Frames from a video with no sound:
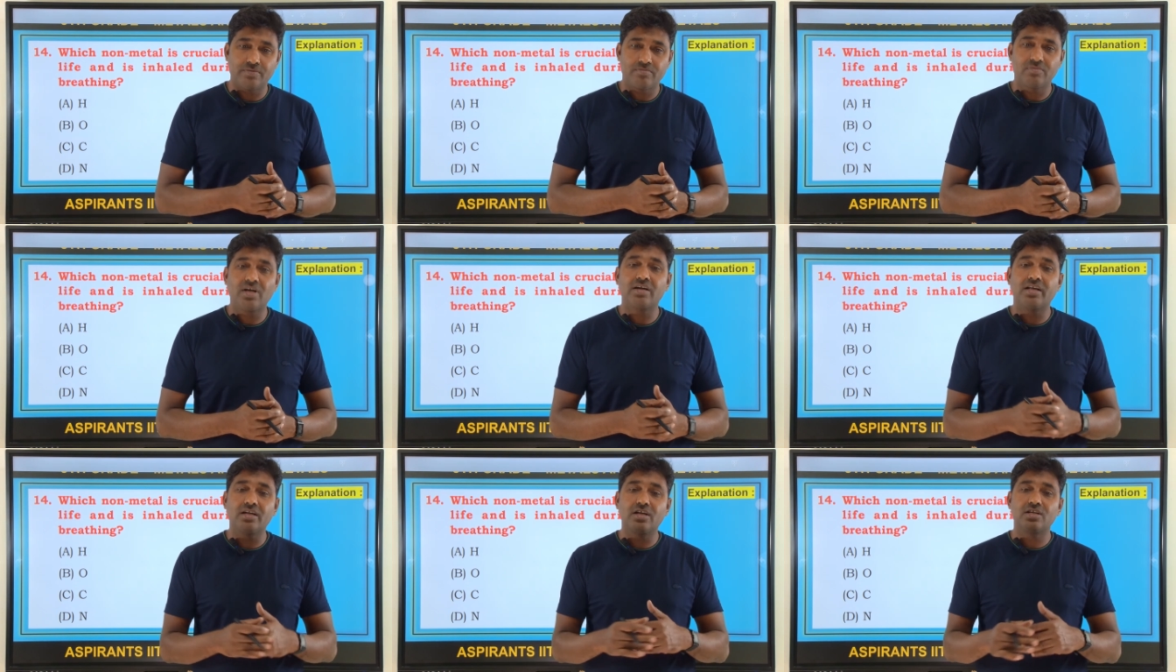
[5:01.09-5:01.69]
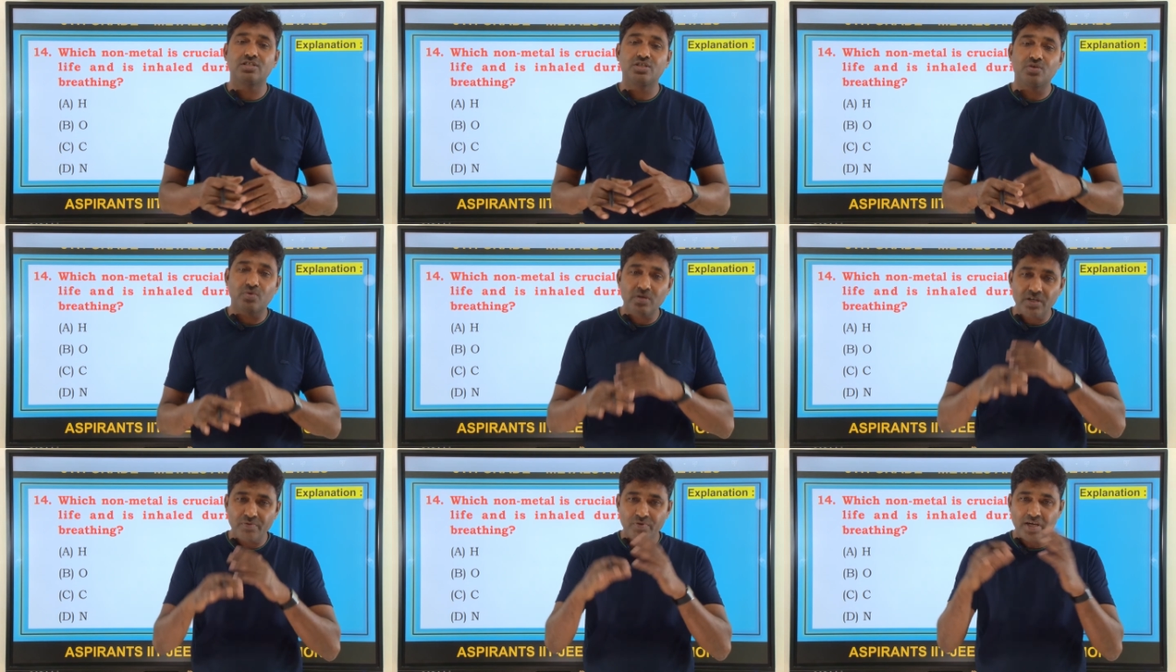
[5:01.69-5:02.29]
That energy
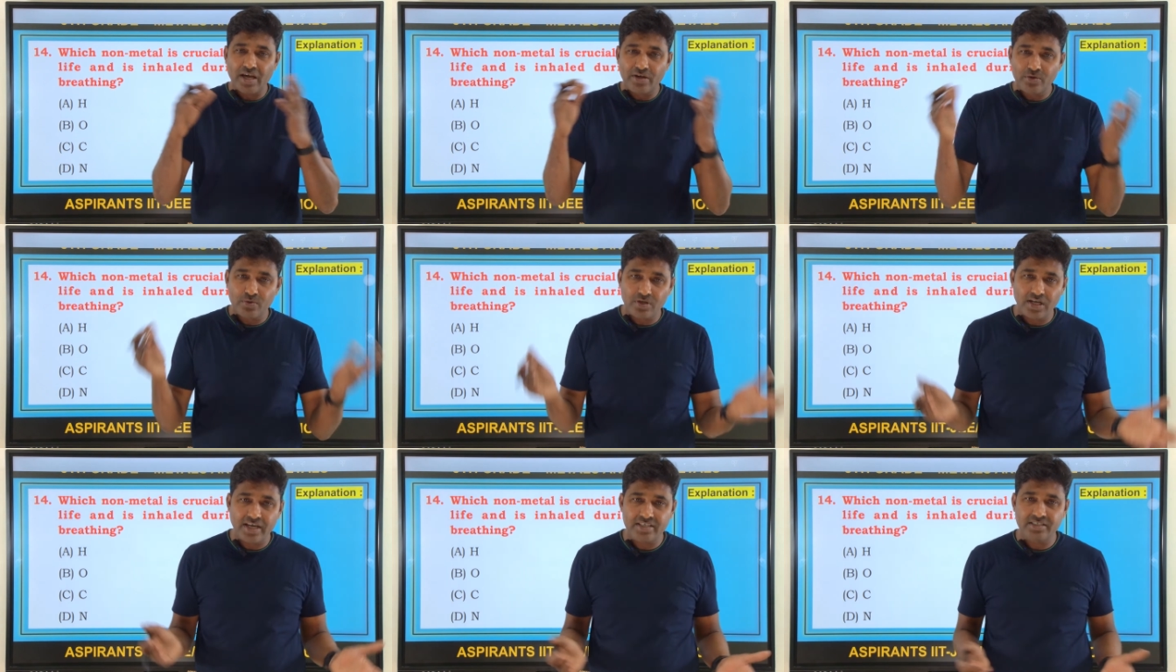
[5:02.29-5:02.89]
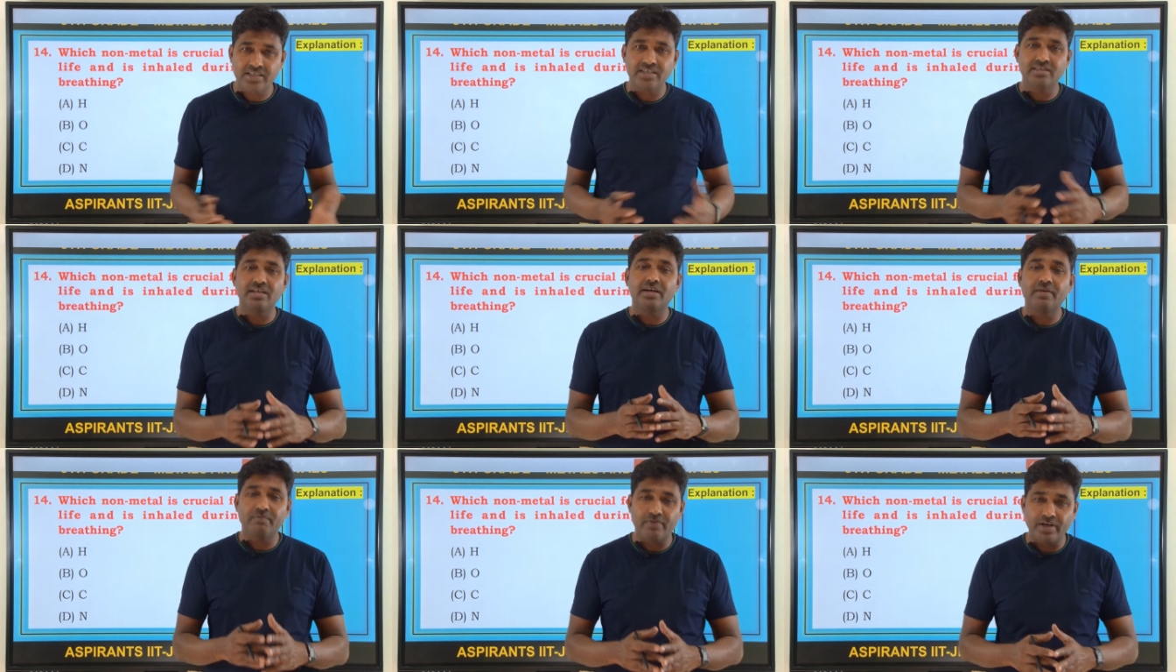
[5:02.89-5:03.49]
only we are utilizing in the
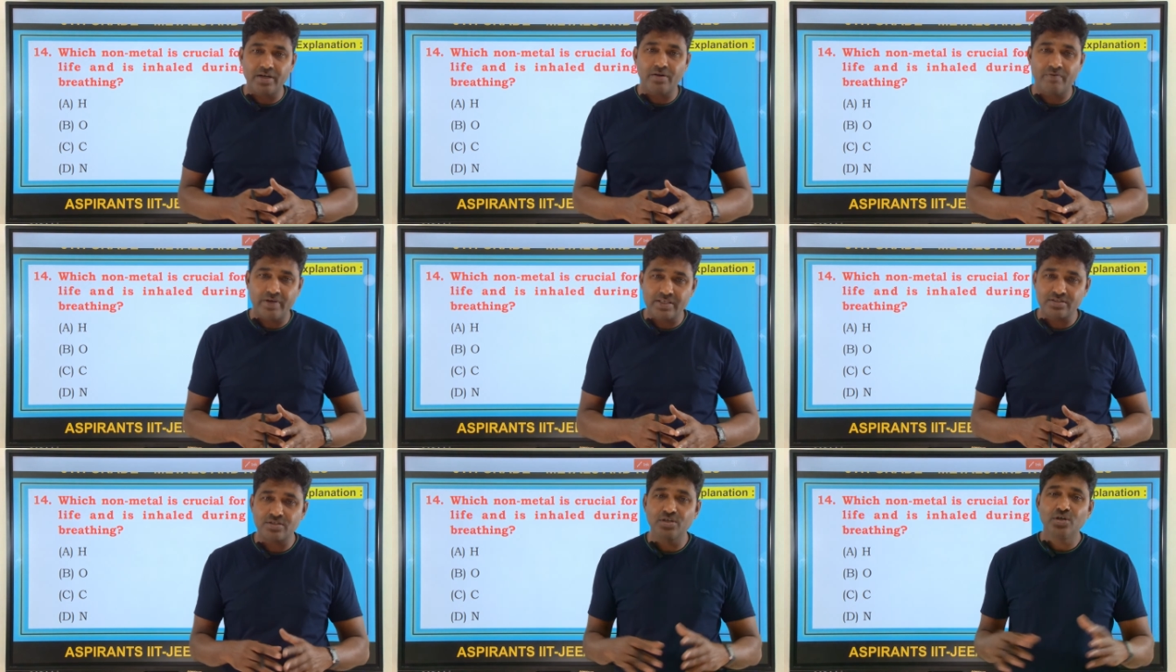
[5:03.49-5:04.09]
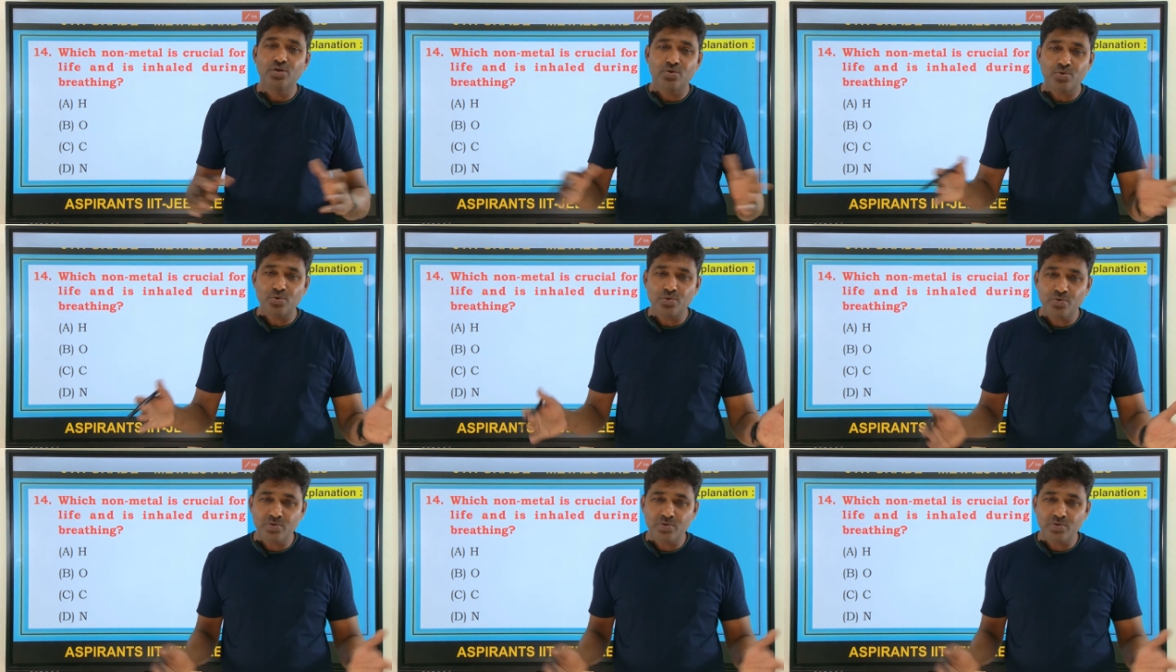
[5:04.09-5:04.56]
different ways to do